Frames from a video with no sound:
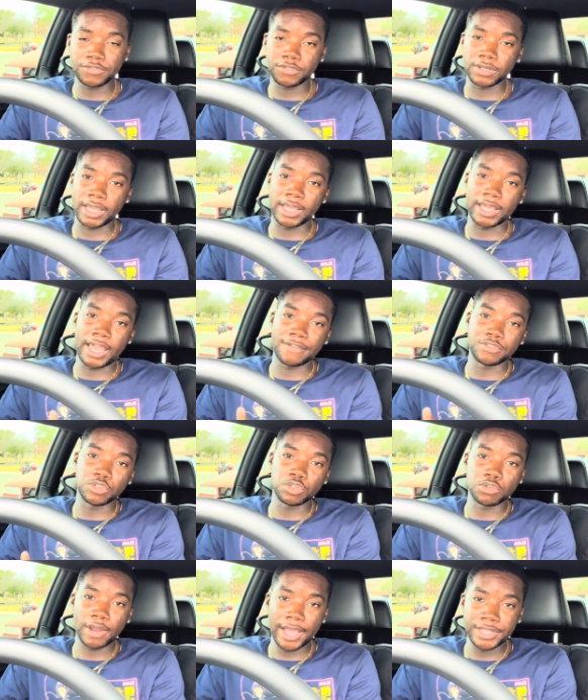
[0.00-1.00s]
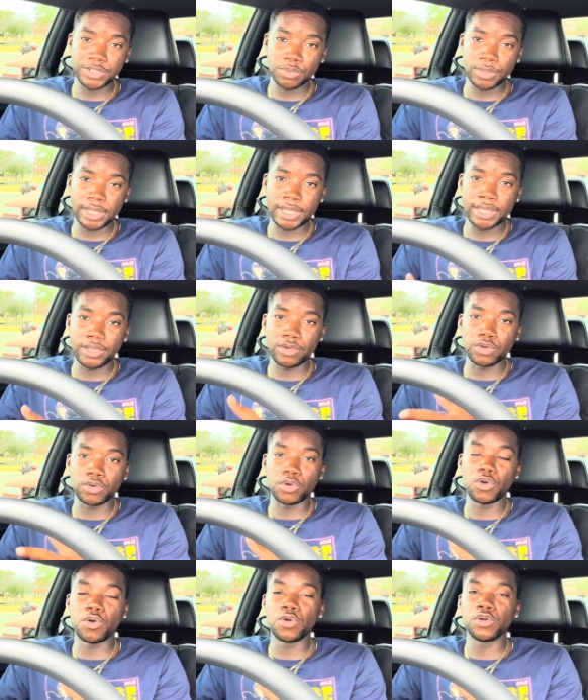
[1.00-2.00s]
for like after you graduate
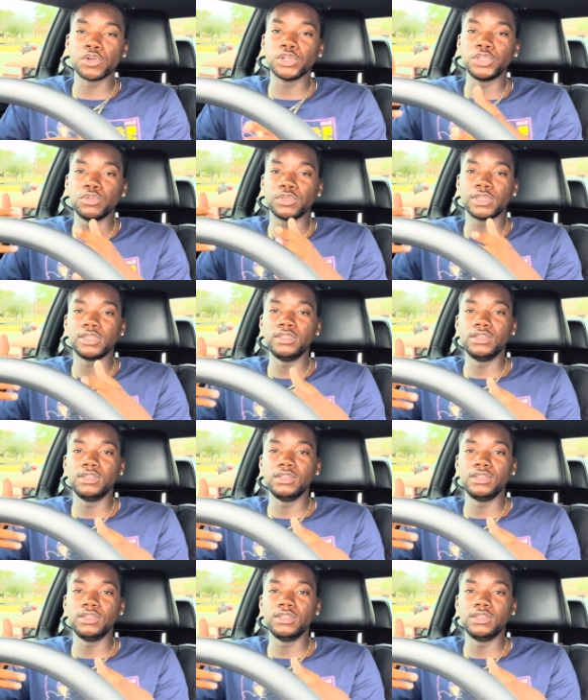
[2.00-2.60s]
or you can,